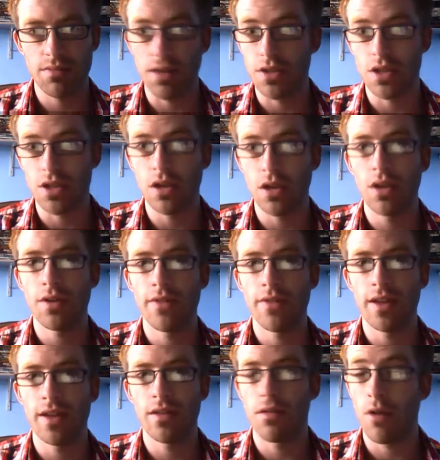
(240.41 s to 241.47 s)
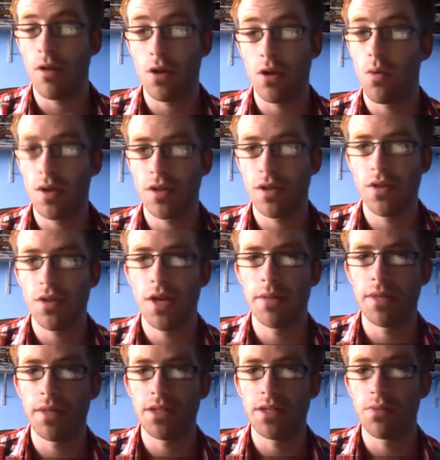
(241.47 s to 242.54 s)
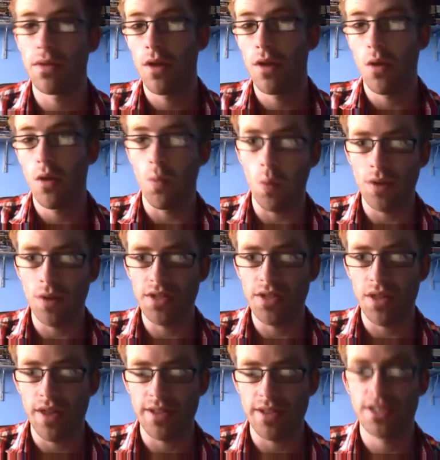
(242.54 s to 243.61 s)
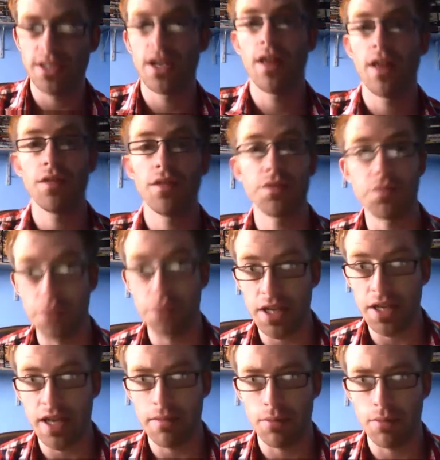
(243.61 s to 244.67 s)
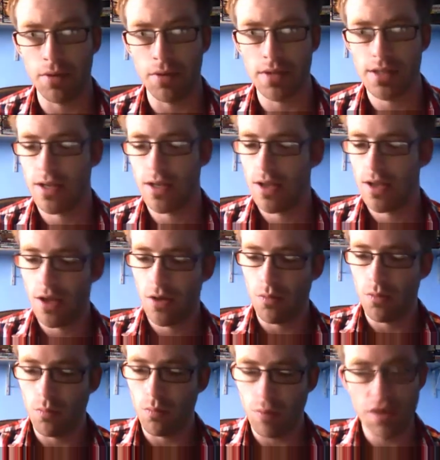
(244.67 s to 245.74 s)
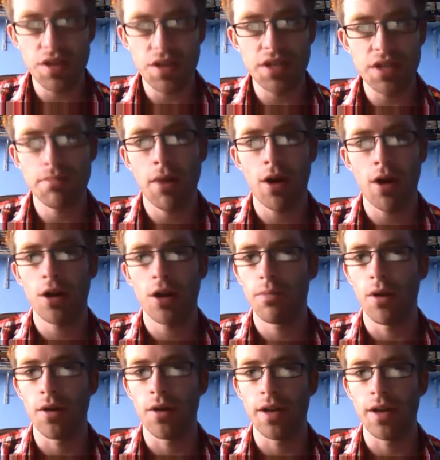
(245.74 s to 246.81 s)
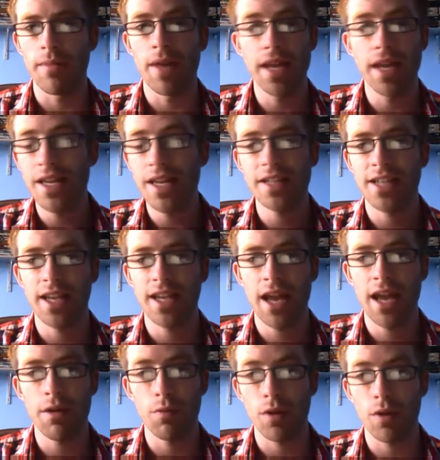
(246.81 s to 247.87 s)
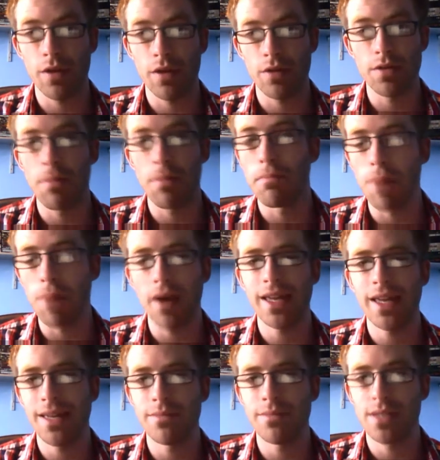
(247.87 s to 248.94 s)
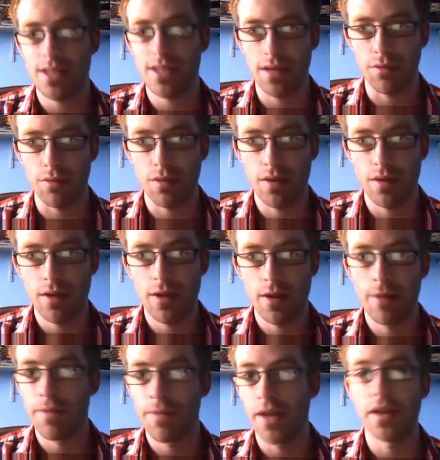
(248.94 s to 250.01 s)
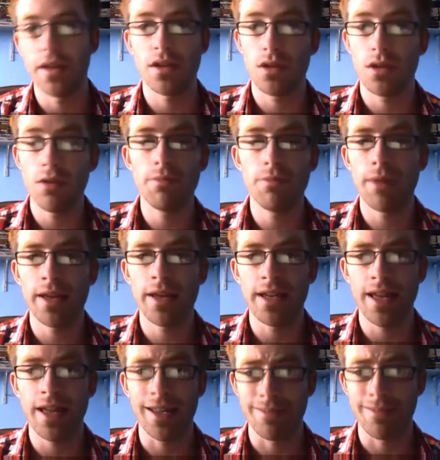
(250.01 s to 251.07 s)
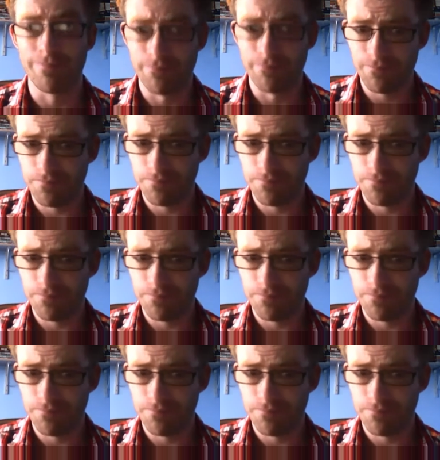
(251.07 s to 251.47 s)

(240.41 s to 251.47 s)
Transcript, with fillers: because a lot of there are quite a few enemies with one defense, three hit points. With this mark put on him, he can take care of one of those by himself. And in a two player game,